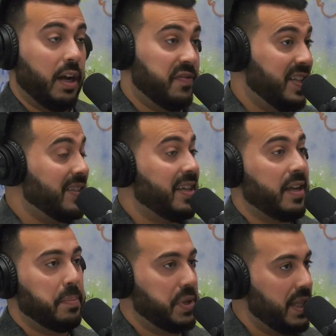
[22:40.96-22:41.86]
It offsets
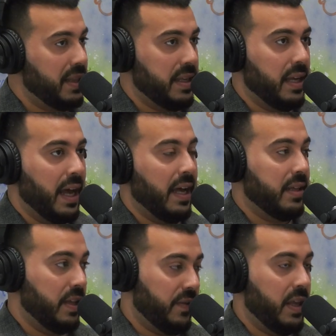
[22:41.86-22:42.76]
it completely
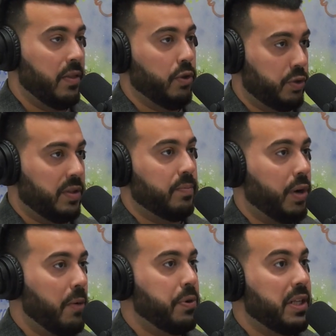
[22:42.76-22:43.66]
in those
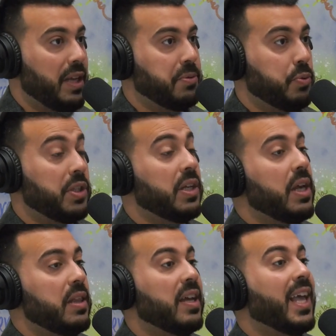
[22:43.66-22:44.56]
property types where
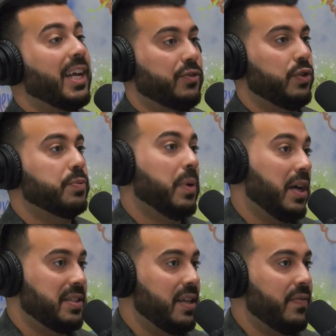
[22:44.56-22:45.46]
the cash flow is
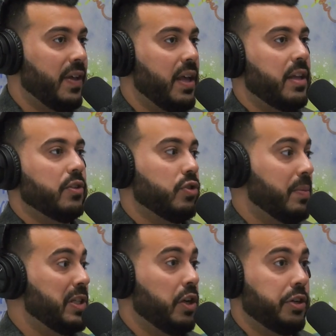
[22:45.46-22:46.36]
positive. So
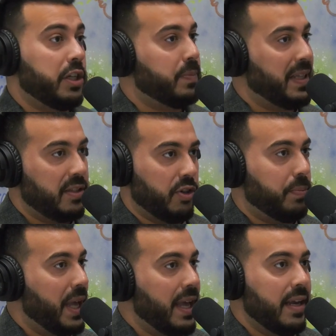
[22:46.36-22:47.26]
that means all your expenses are
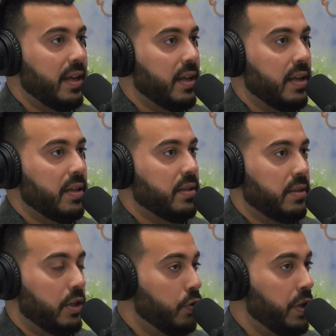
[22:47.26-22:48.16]
paid,
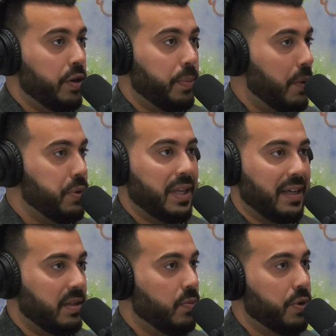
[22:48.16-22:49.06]
including your property
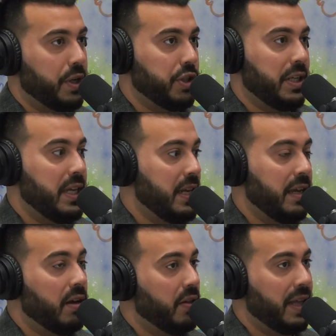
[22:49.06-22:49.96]
tax and mortgage and
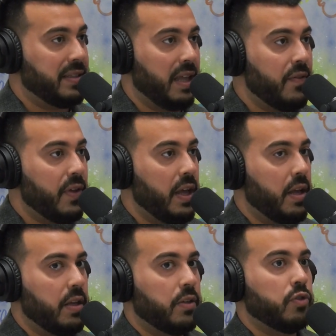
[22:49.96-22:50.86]
heating and all that stuff.
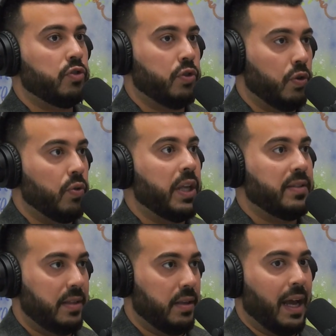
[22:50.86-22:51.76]
So
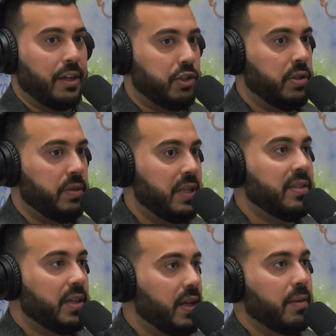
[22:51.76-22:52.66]
it's actually
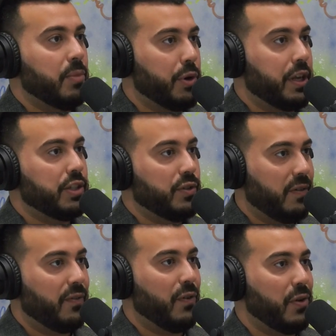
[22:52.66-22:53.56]
easy to get a mortgage
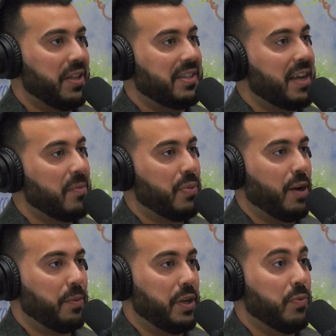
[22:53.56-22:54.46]
for the second
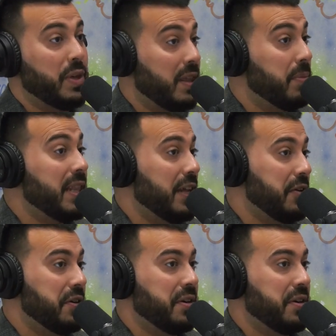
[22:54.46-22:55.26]
property with a B lender.